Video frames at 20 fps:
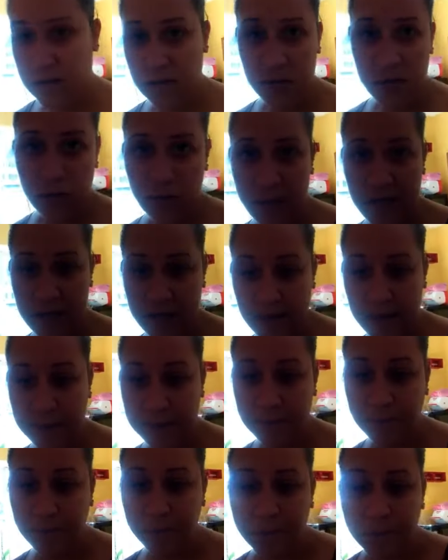to tweak it.
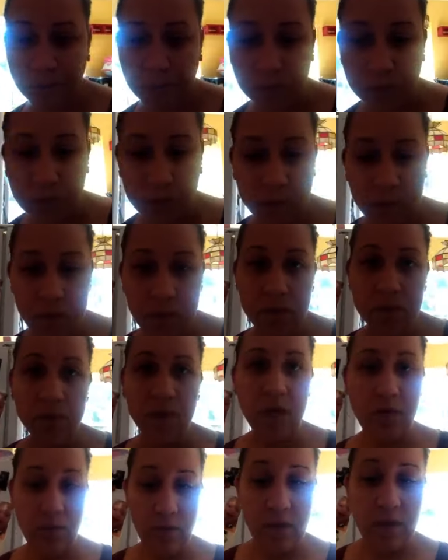
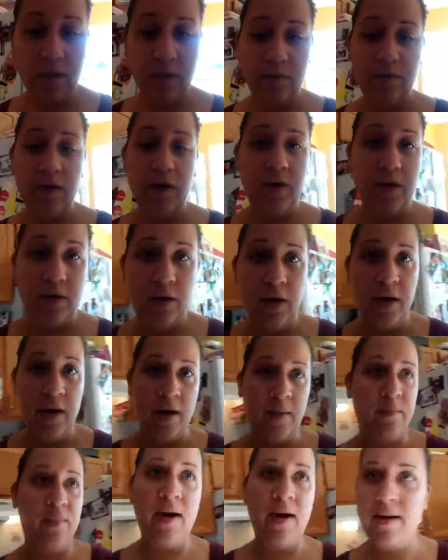Really, really good.
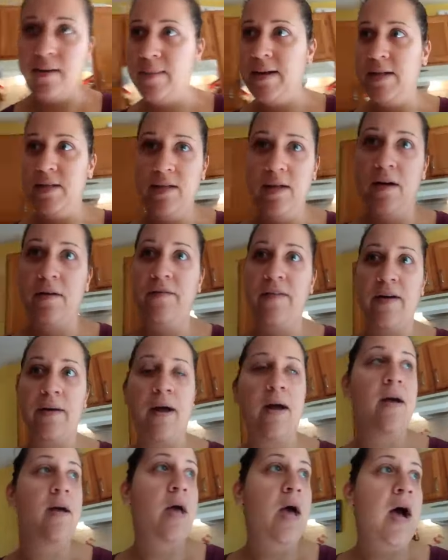I'm proud of myself. I,
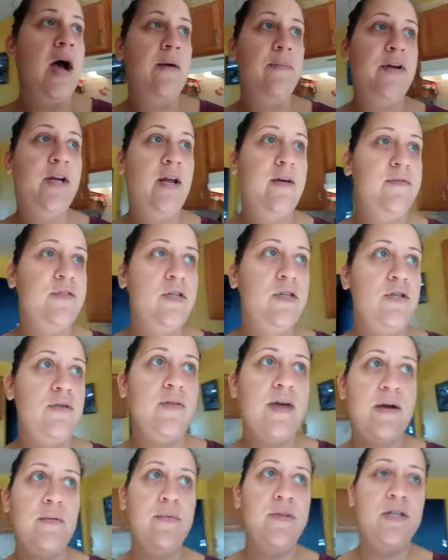I would love to do
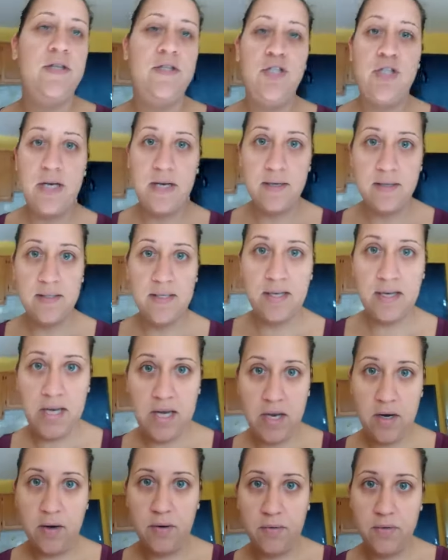that with the chicken
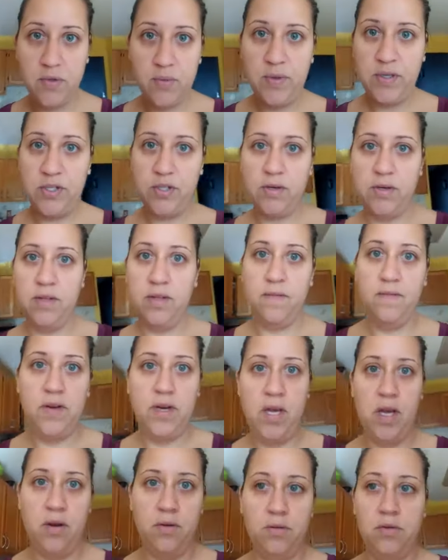taquitos, which are in the
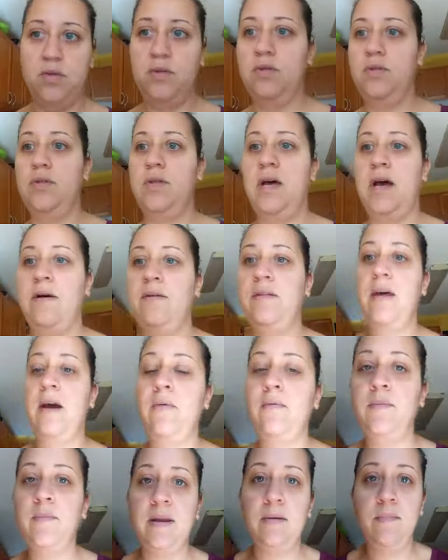videos. So that, that
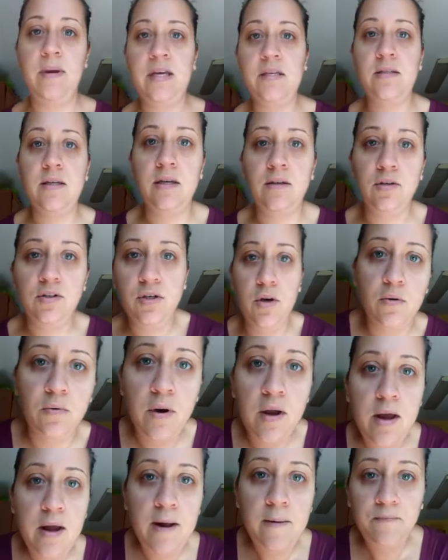would be amazing. So
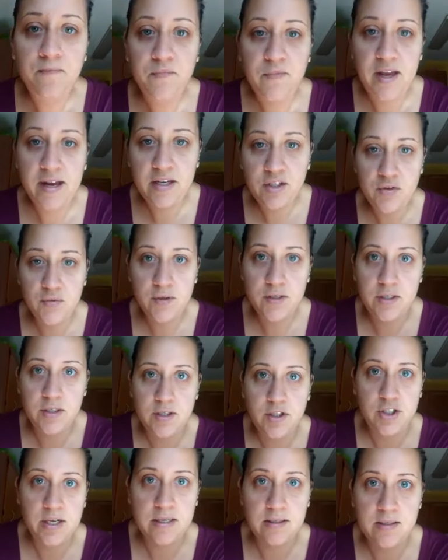thanks for
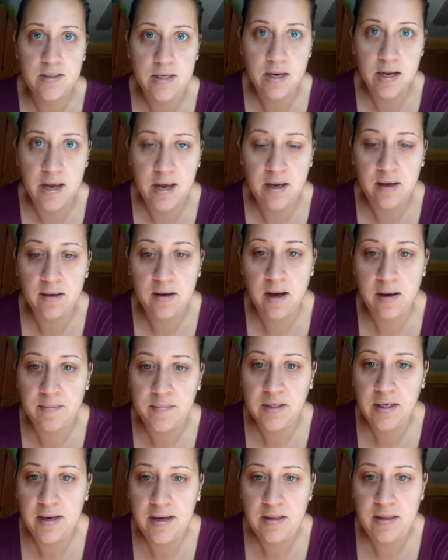suggesting it. I'm
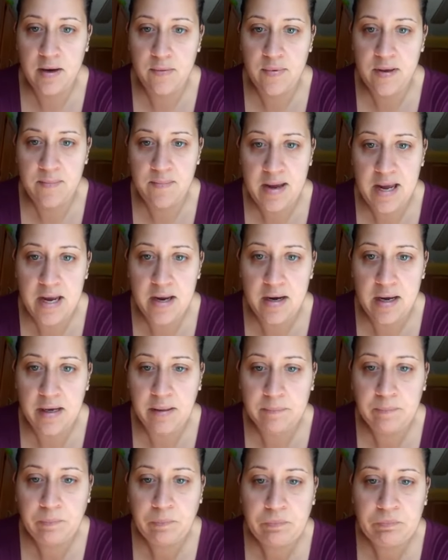glad that we made
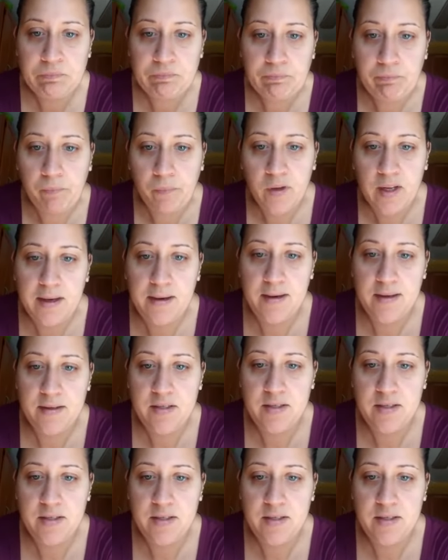it. Let's